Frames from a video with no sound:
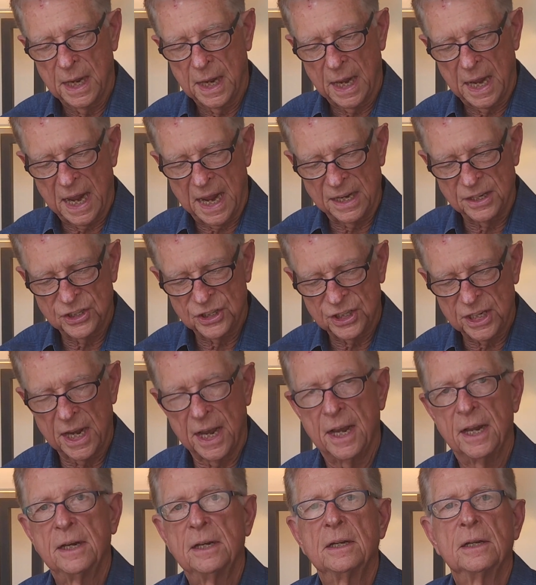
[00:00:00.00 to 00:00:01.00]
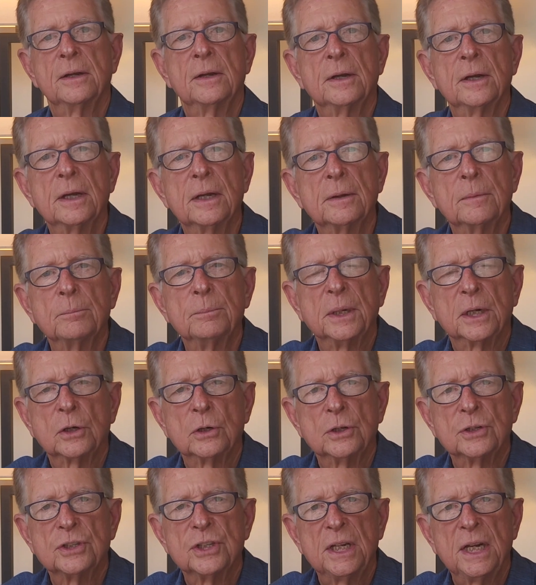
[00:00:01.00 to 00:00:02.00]
and said,
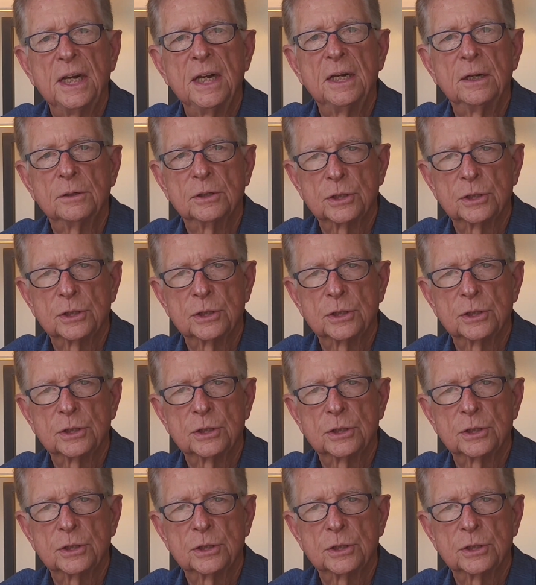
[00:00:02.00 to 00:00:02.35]
because he